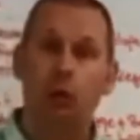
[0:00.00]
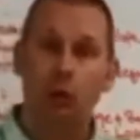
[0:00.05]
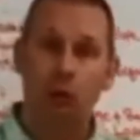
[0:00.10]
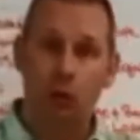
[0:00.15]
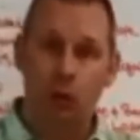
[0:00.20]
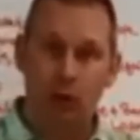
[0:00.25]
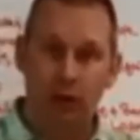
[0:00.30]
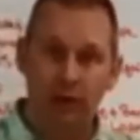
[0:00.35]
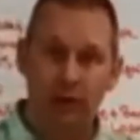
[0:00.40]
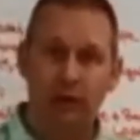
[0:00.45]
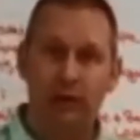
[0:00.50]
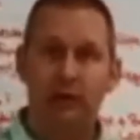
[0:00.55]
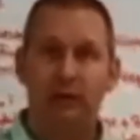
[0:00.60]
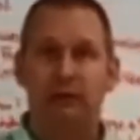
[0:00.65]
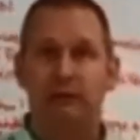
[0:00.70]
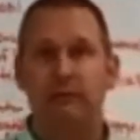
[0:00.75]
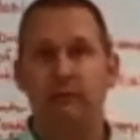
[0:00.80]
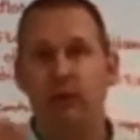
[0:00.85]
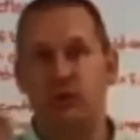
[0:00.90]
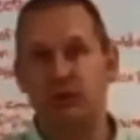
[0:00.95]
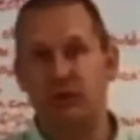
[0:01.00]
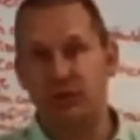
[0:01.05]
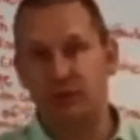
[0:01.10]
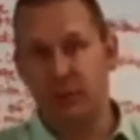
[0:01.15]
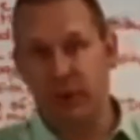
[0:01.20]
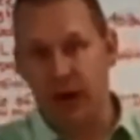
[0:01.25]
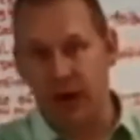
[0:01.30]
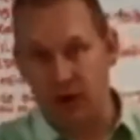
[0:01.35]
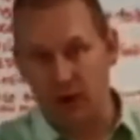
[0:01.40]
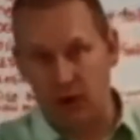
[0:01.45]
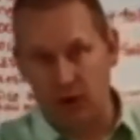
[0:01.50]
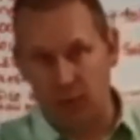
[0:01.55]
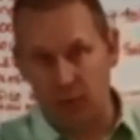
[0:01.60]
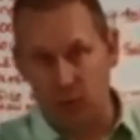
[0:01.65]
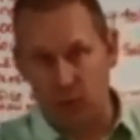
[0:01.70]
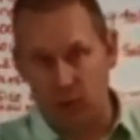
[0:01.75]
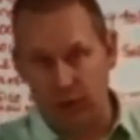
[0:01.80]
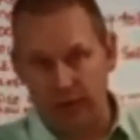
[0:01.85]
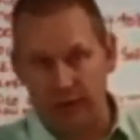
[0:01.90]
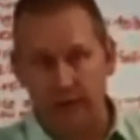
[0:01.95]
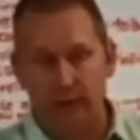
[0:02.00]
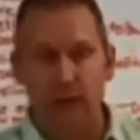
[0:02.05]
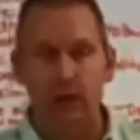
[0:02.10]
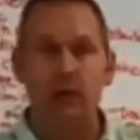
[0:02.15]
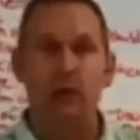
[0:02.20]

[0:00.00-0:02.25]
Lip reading: Wood versus particle board,